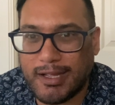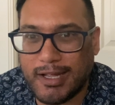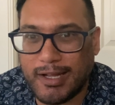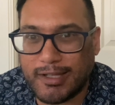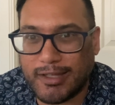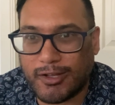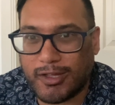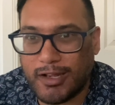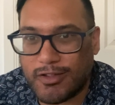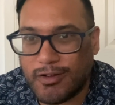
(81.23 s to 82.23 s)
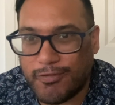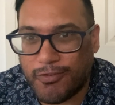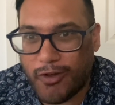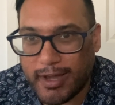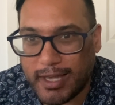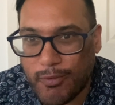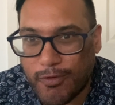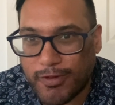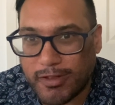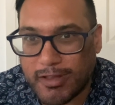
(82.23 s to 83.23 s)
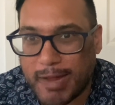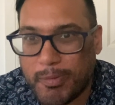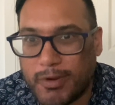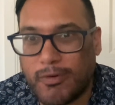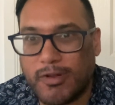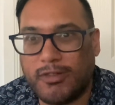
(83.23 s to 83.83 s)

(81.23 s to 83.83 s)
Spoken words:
gets off lightly with a slap on the wrist,